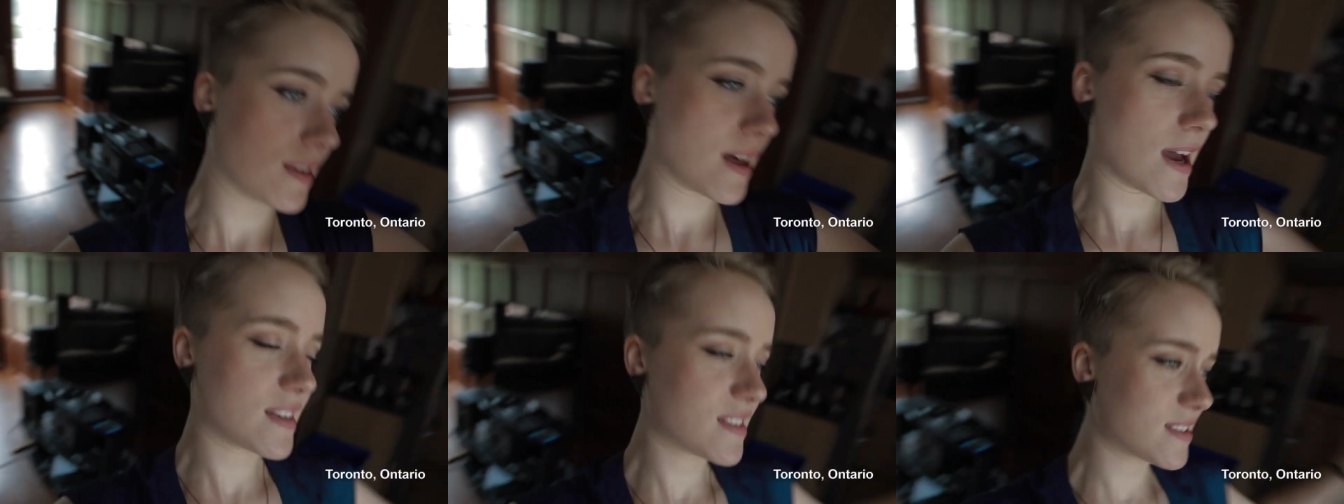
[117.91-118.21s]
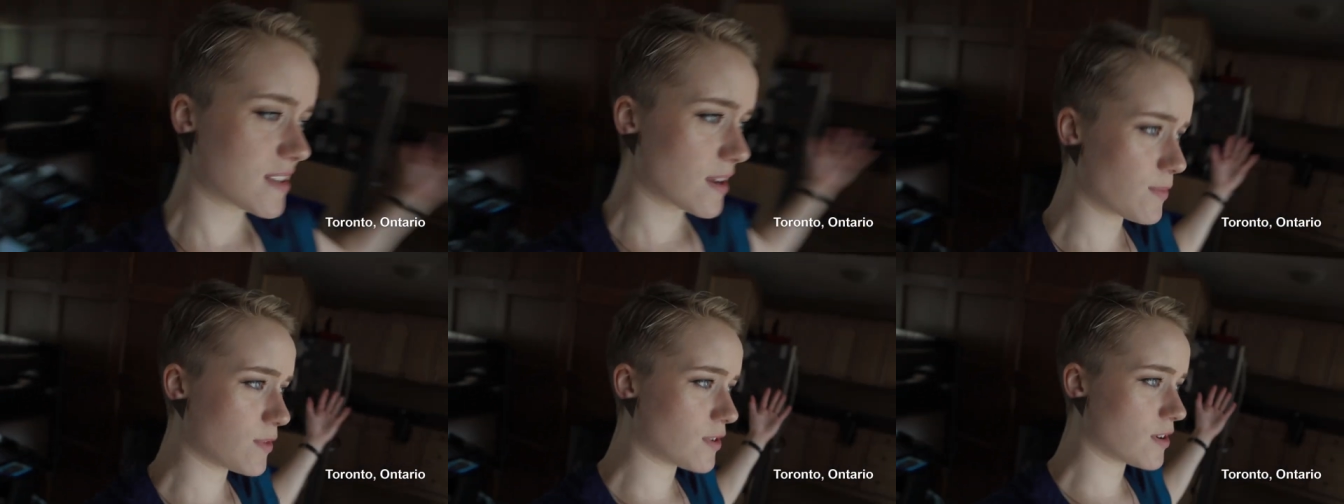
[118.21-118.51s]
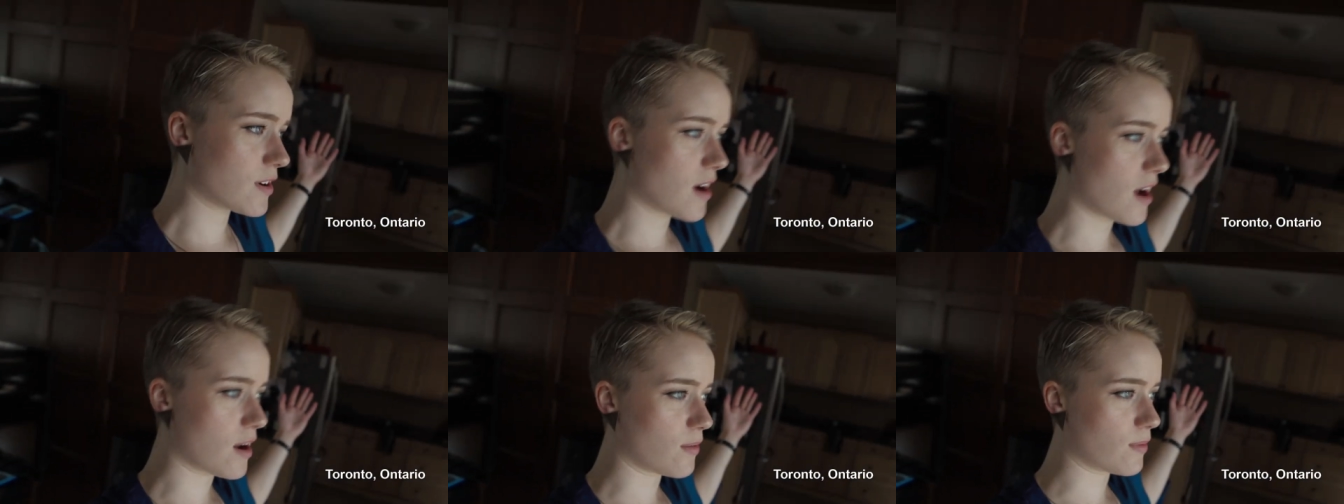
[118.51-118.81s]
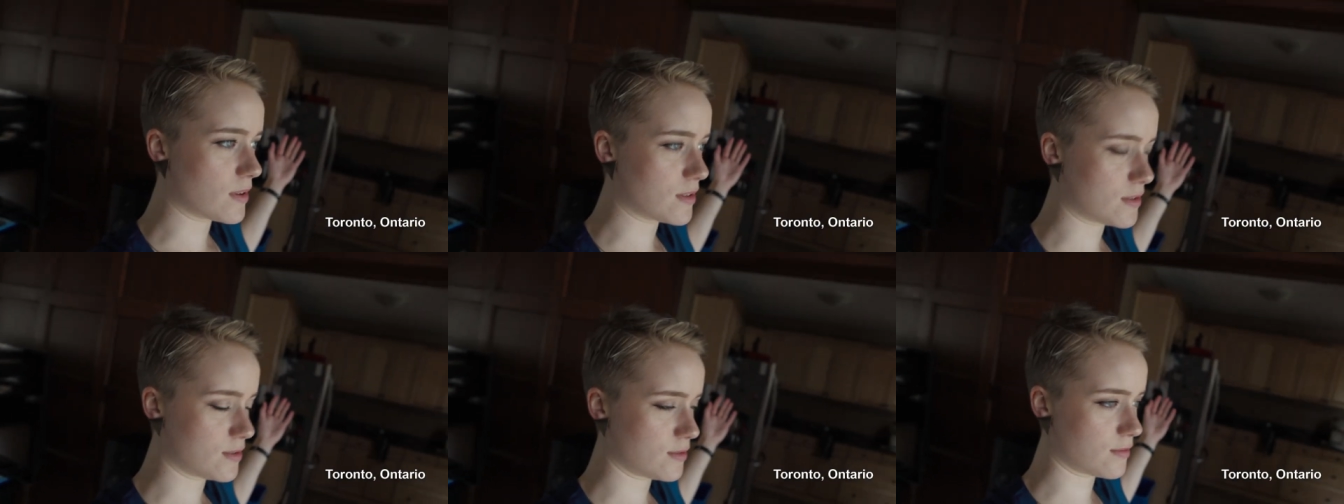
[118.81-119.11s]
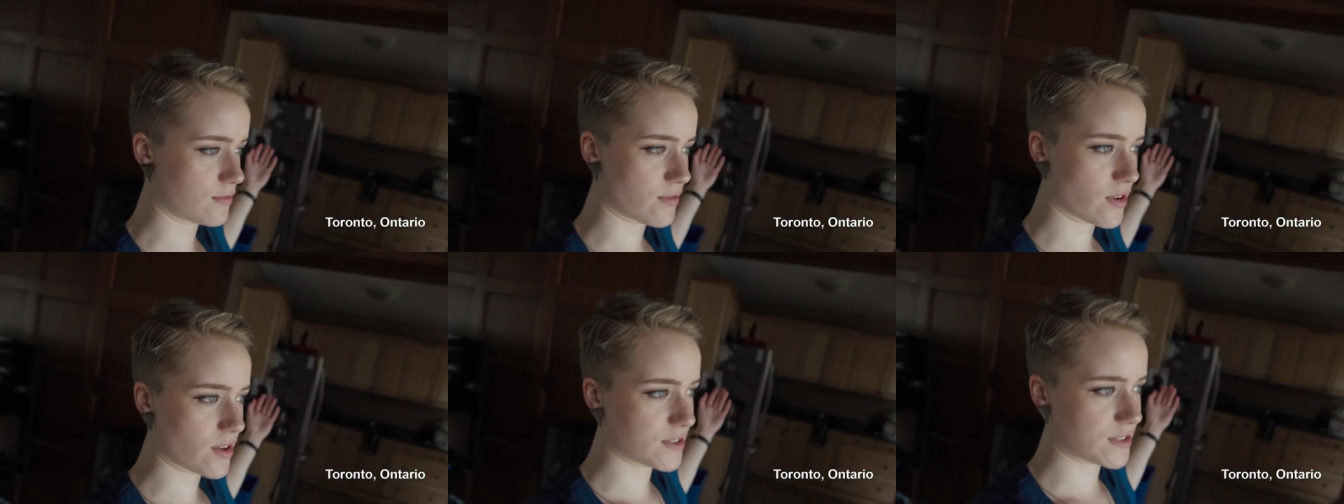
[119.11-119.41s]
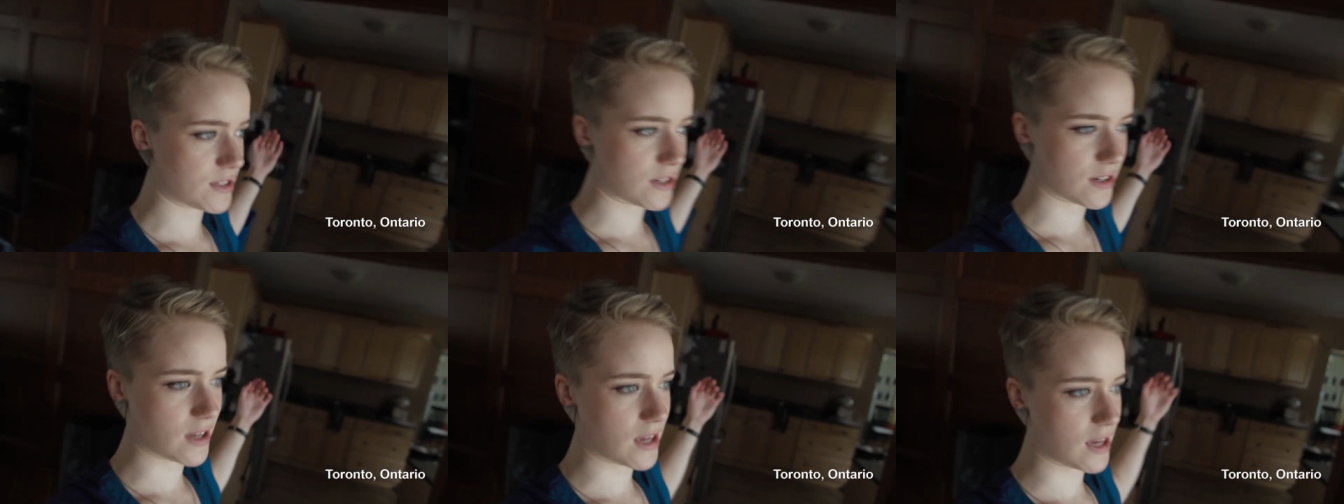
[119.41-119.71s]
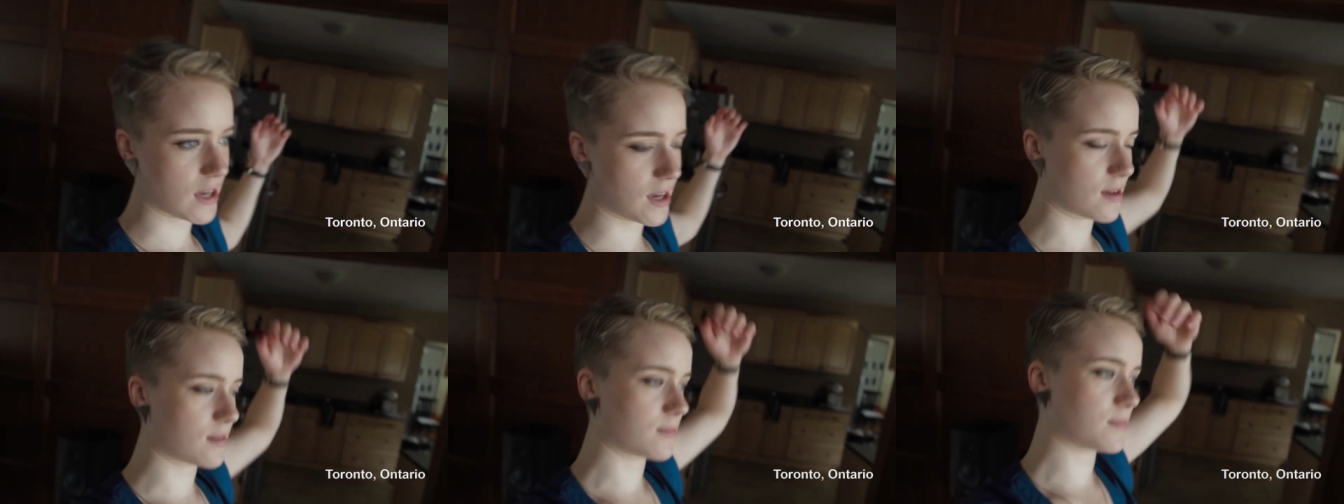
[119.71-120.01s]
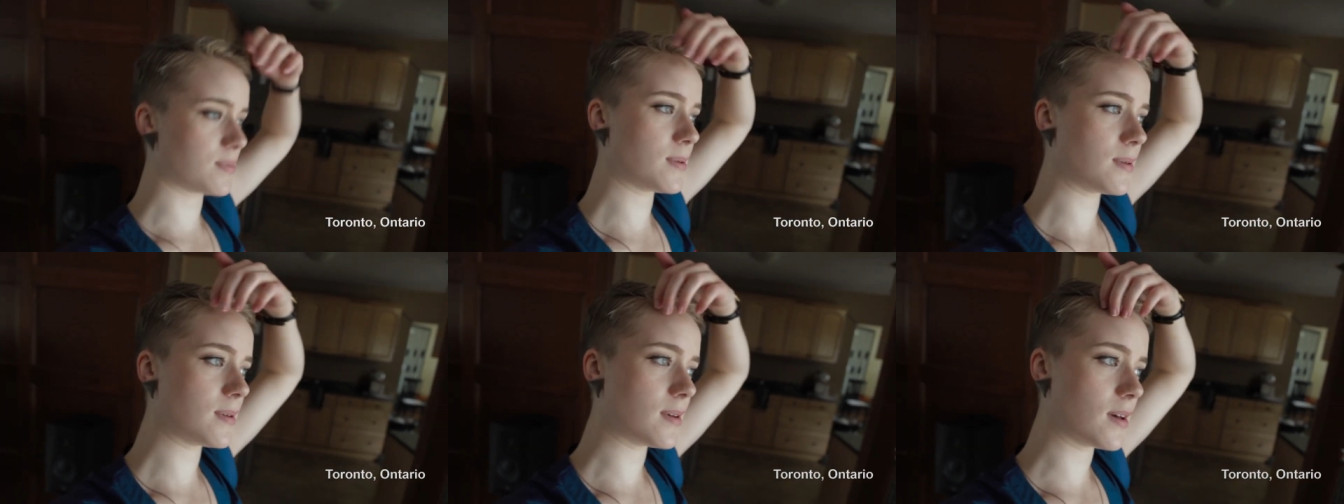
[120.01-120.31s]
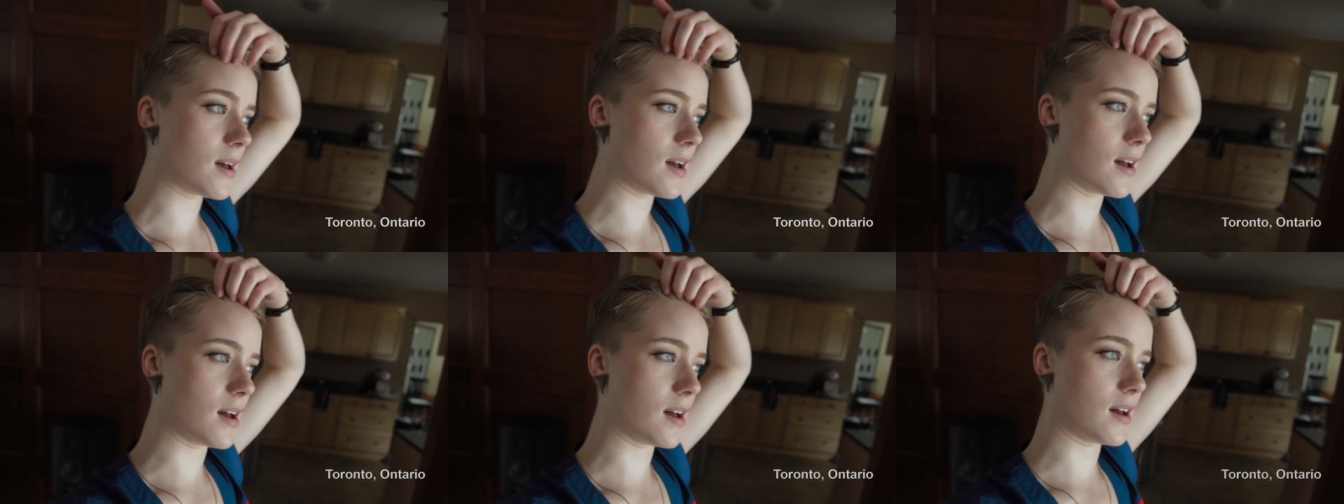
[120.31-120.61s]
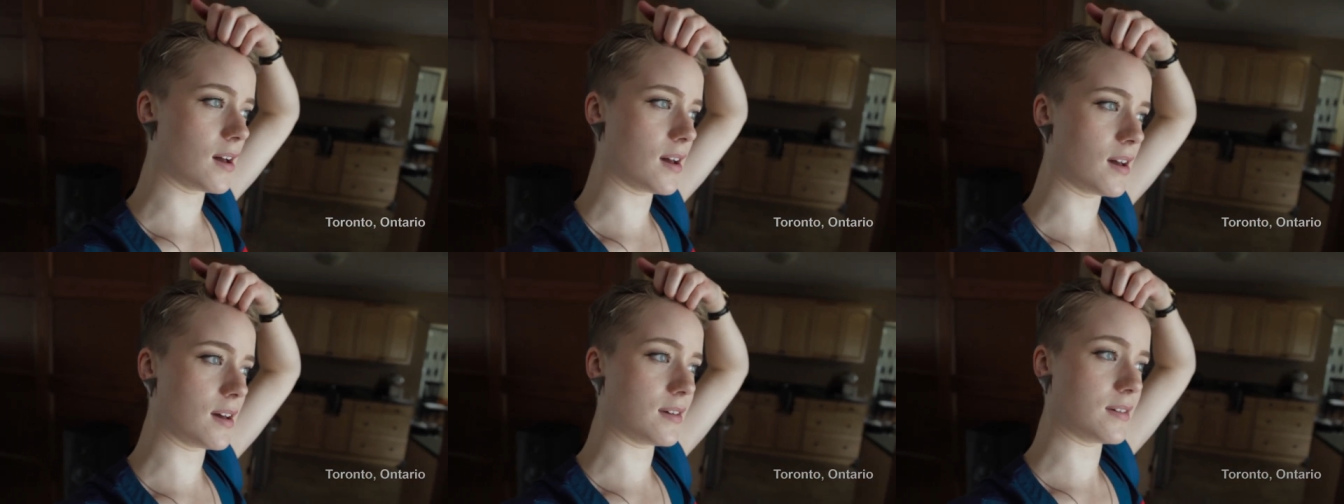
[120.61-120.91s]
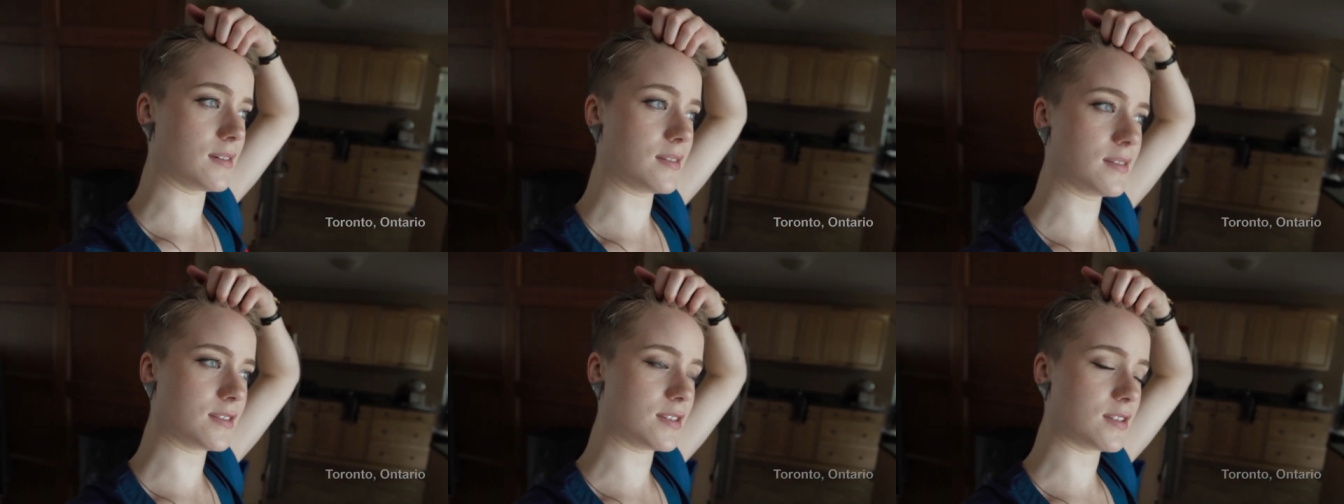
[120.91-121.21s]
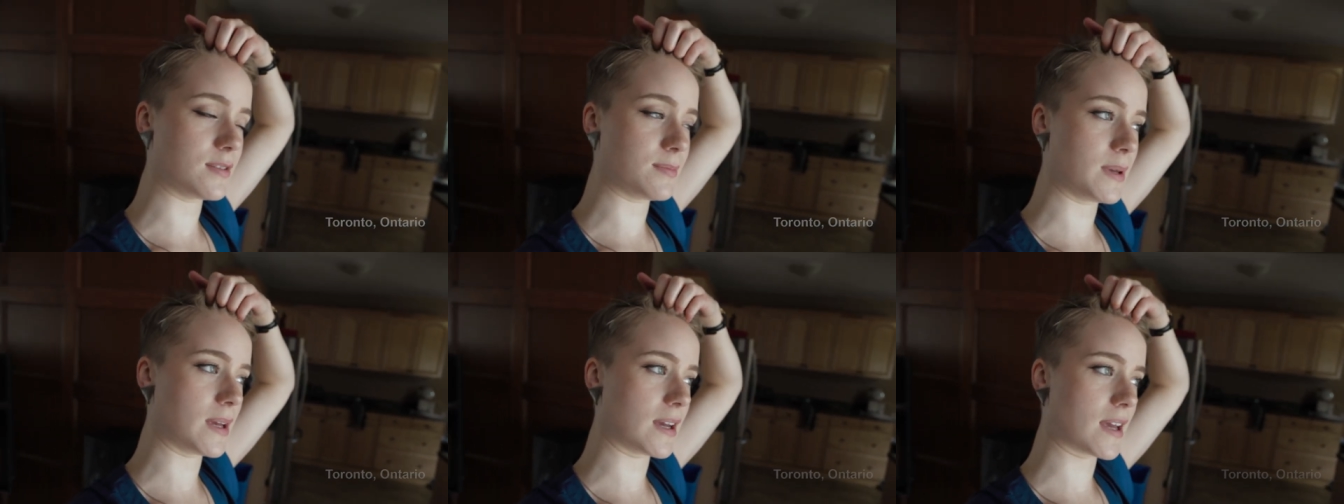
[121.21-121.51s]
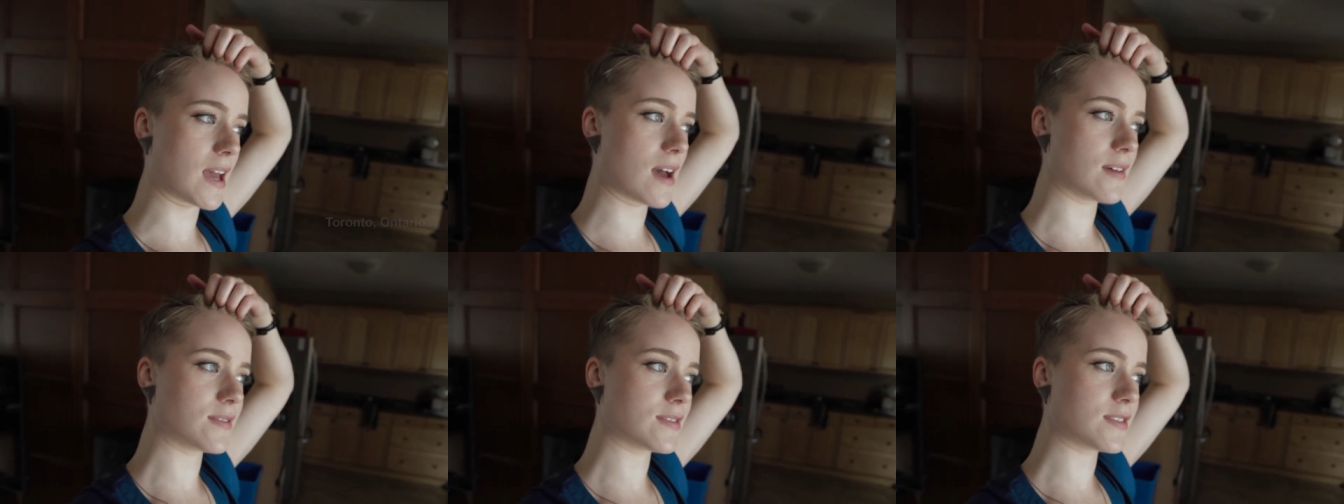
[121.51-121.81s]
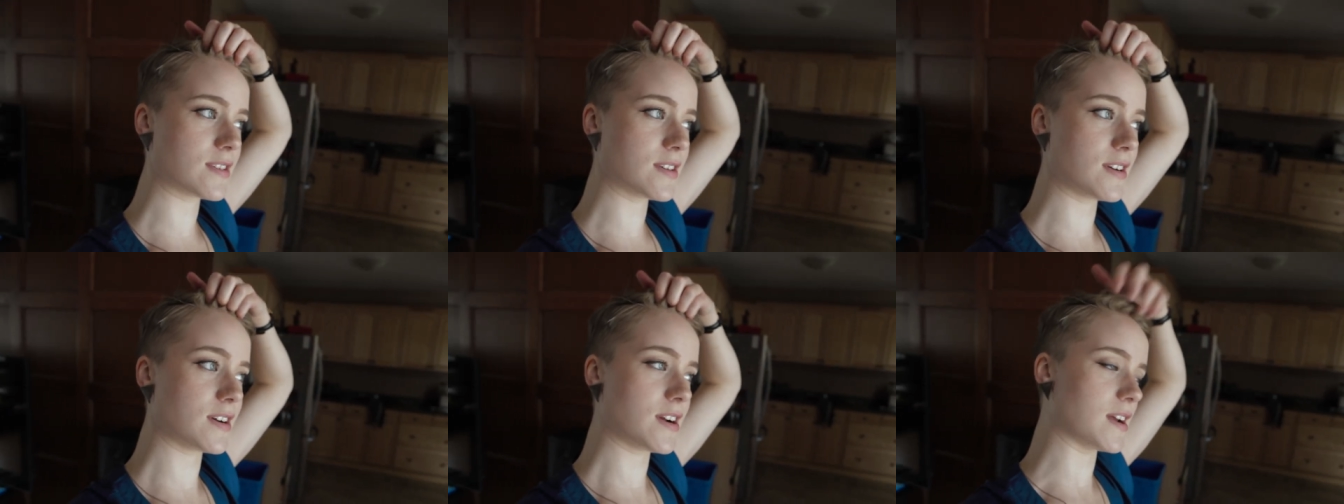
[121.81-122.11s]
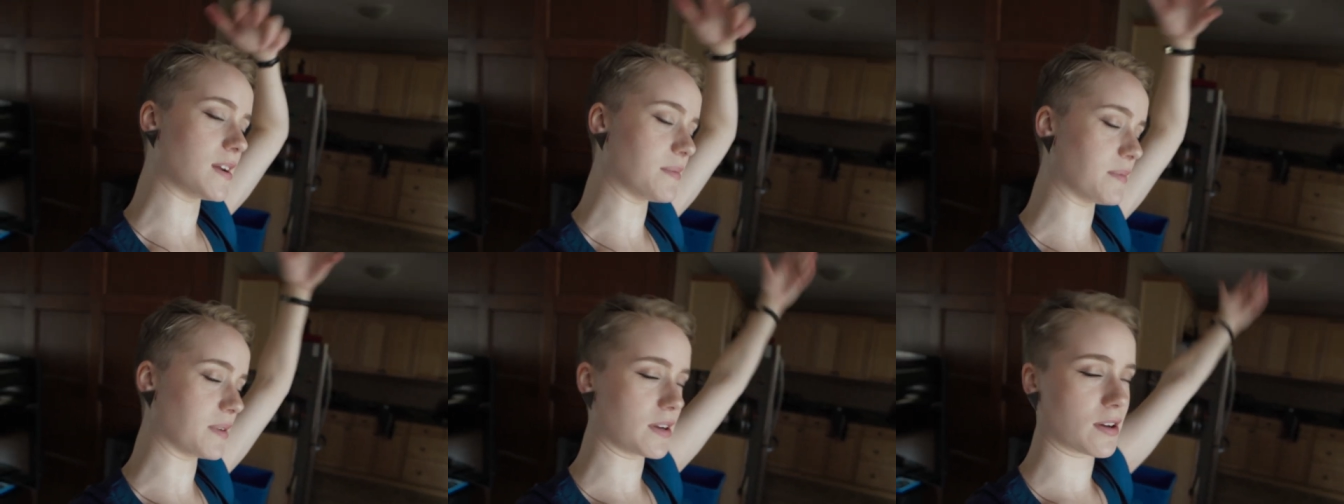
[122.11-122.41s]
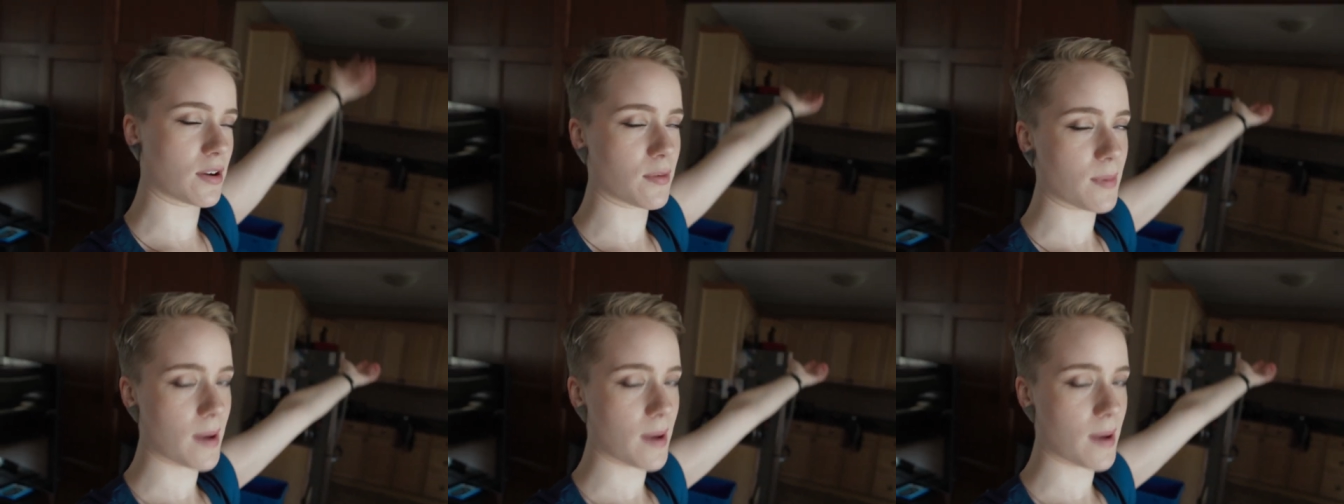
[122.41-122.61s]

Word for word: Last summer, I went to a volunteer camp uh, to be a counselor, and I'm gonna go